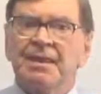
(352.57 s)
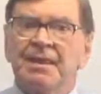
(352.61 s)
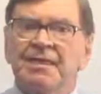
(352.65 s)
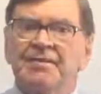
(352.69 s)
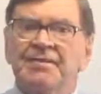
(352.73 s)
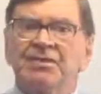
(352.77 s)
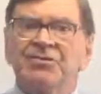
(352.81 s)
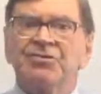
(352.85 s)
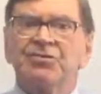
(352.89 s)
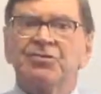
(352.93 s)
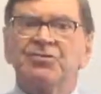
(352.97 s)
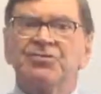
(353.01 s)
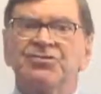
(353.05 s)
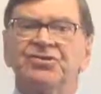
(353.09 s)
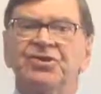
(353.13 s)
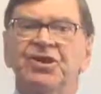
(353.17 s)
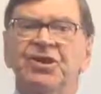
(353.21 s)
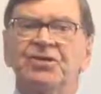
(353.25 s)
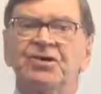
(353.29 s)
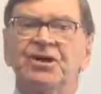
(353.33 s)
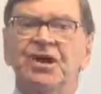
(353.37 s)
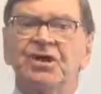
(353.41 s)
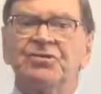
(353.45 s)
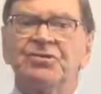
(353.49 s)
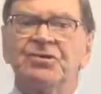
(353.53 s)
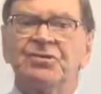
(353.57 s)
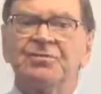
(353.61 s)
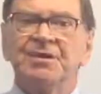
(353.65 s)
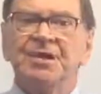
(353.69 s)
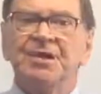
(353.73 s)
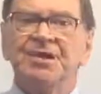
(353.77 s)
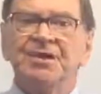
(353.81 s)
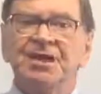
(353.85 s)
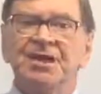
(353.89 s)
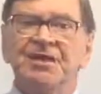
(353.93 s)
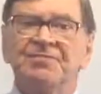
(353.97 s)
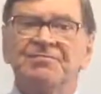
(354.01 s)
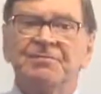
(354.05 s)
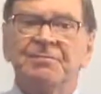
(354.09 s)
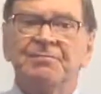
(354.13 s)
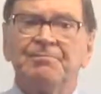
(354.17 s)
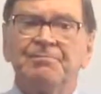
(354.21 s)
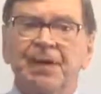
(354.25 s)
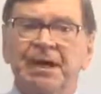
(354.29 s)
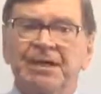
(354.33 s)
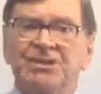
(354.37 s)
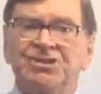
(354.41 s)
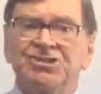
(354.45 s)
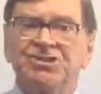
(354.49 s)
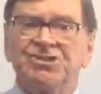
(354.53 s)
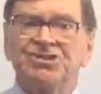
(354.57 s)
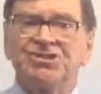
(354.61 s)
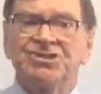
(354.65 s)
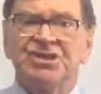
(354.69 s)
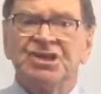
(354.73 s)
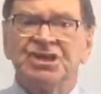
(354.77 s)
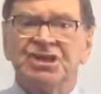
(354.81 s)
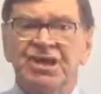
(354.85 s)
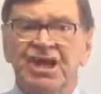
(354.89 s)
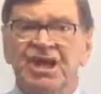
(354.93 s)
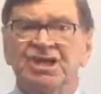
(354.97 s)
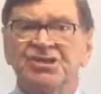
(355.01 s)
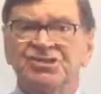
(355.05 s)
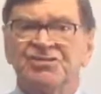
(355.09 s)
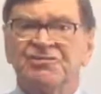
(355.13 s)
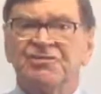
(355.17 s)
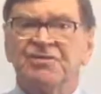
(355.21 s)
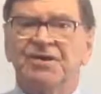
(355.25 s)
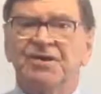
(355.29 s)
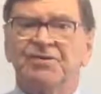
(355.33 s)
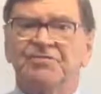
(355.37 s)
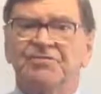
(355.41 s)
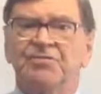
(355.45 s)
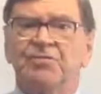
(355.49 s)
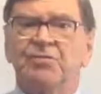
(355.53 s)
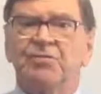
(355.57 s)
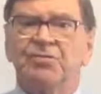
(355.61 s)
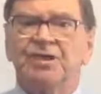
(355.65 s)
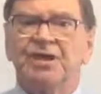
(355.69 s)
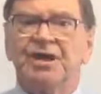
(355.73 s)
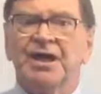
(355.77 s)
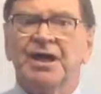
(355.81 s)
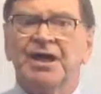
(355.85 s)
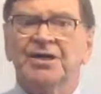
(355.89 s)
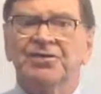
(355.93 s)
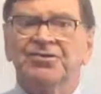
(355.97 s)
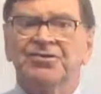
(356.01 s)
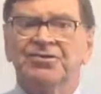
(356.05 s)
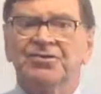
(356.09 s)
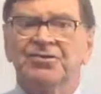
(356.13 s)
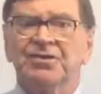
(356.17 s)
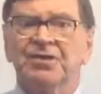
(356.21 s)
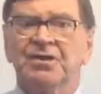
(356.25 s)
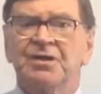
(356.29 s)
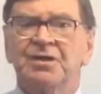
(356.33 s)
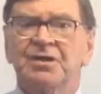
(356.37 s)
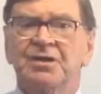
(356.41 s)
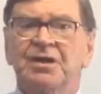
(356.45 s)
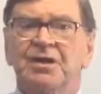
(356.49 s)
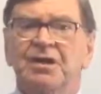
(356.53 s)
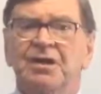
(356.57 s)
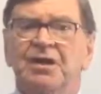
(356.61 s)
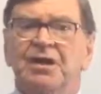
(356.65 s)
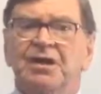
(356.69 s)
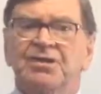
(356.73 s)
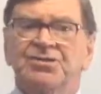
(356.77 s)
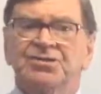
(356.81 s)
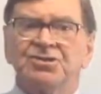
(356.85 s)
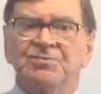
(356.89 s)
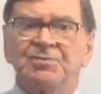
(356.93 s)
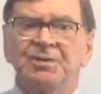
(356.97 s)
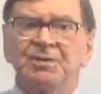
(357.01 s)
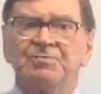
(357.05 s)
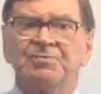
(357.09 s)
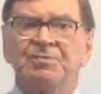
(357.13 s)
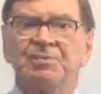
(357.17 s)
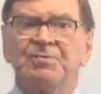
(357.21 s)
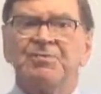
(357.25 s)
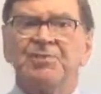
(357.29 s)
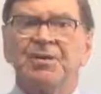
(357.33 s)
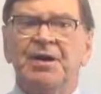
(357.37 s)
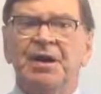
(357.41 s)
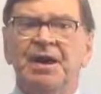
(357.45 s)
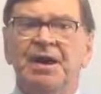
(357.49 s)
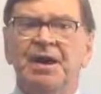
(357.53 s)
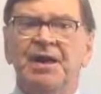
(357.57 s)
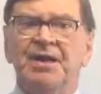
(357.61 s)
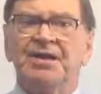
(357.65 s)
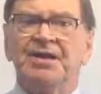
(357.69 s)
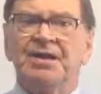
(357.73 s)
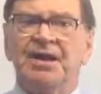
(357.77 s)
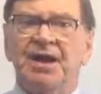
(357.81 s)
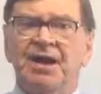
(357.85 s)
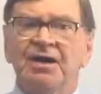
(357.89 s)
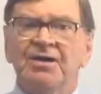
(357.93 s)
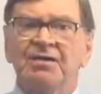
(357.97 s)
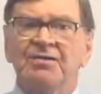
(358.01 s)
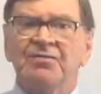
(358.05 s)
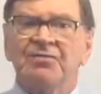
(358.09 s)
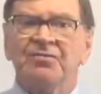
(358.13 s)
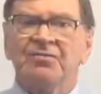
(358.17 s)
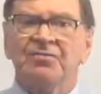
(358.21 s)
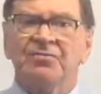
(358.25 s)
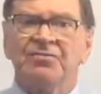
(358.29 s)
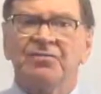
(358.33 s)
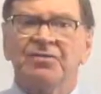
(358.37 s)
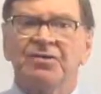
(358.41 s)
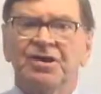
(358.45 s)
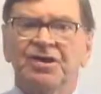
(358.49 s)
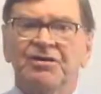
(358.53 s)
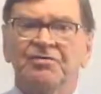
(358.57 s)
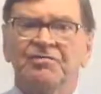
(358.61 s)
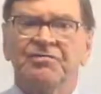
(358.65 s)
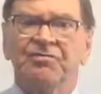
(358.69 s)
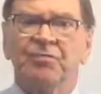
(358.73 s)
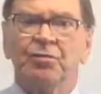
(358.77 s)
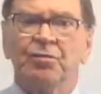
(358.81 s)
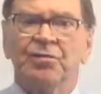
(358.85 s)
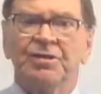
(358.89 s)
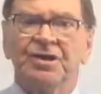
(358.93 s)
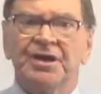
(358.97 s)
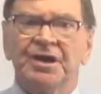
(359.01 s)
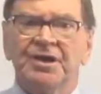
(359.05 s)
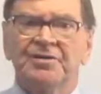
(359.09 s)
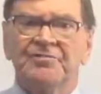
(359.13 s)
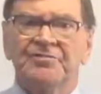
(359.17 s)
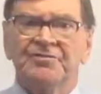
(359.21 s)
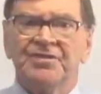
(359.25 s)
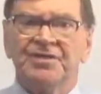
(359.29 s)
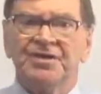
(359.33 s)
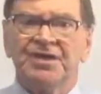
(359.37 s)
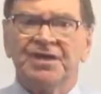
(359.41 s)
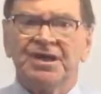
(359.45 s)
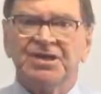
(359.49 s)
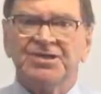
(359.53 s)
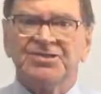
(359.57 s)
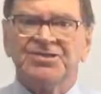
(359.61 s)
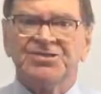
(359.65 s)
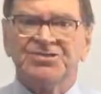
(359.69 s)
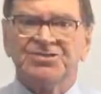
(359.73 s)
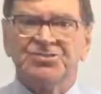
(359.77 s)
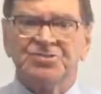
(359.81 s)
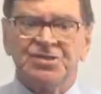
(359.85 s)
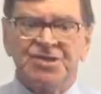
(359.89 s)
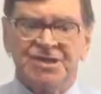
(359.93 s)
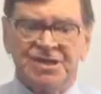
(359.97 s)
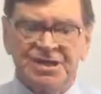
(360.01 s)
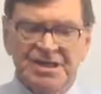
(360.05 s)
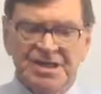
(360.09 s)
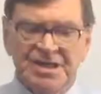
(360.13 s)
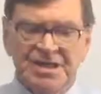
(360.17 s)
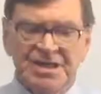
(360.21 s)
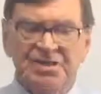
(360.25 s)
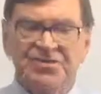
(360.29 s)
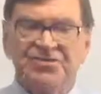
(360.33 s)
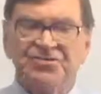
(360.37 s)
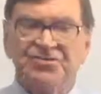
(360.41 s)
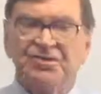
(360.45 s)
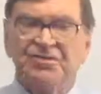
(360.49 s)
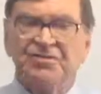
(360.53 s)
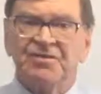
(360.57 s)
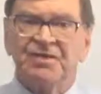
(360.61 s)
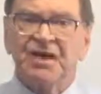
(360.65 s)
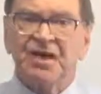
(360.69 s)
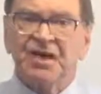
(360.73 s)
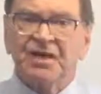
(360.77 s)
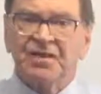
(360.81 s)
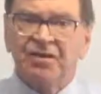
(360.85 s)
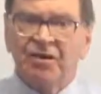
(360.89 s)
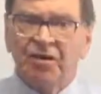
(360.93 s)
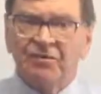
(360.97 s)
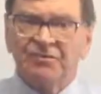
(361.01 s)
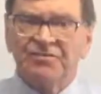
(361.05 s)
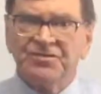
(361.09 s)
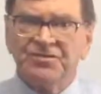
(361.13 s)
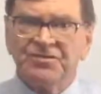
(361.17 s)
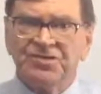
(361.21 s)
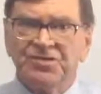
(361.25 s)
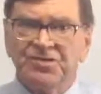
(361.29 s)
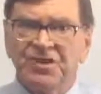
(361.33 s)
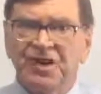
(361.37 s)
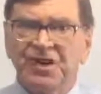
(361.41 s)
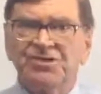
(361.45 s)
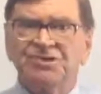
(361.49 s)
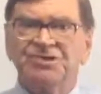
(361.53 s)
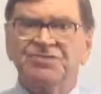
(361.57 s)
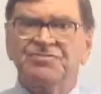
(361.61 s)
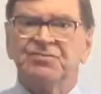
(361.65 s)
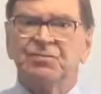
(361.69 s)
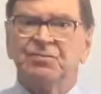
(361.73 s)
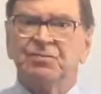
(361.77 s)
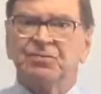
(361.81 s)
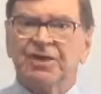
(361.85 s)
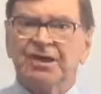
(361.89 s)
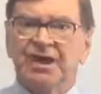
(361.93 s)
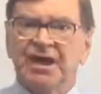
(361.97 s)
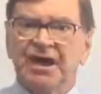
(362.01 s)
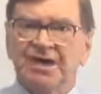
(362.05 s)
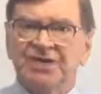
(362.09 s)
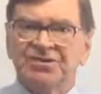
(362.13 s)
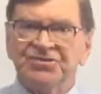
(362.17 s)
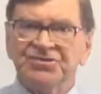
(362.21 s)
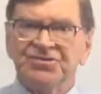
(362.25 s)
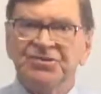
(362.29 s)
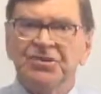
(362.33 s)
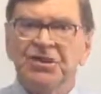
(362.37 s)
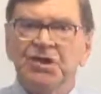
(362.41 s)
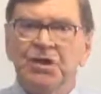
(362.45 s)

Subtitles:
There's also going to be a need for budgets and cash flow forecasts to be prepared looking forward over the next 3 years, and obviously those forecasts